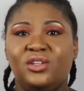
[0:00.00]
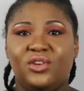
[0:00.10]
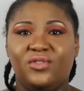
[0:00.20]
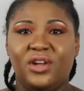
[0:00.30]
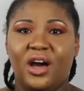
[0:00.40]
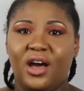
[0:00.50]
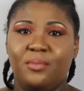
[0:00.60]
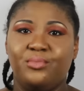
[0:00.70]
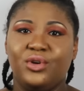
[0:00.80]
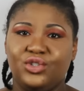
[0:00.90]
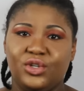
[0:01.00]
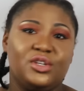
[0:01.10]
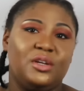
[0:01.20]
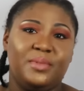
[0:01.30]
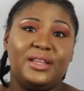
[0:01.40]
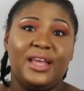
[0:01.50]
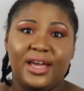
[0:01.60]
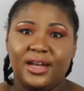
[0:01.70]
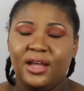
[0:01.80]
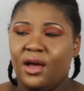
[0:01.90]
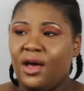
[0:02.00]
So if not, I'm pretty sure it's going to be late.